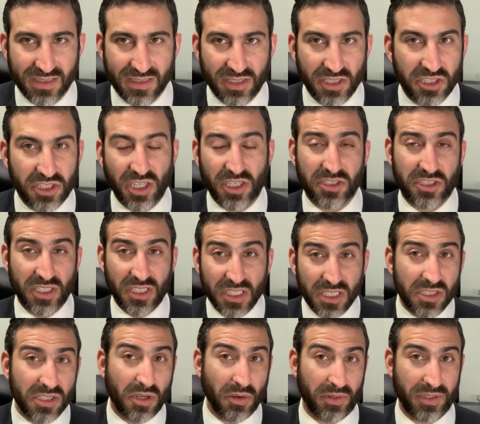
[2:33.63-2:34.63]
the judge
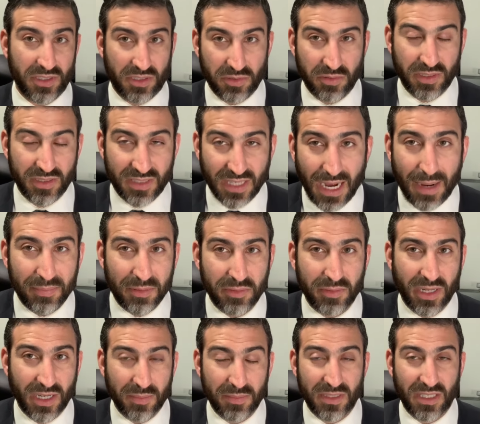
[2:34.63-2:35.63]
is going to adopt the
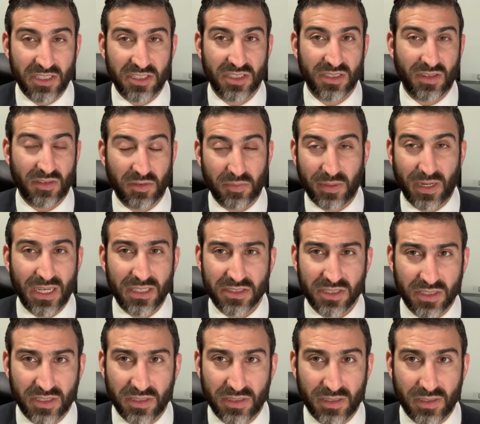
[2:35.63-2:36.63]
recommendation of the
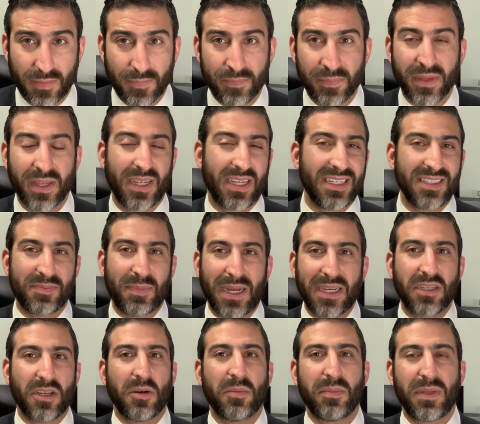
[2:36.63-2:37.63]
prosecutor, he's by
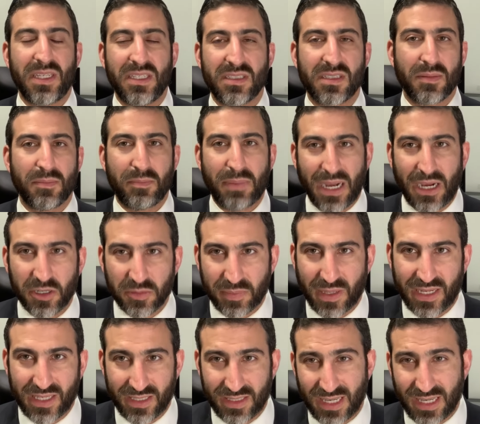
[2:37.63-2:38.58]
no means bound by it.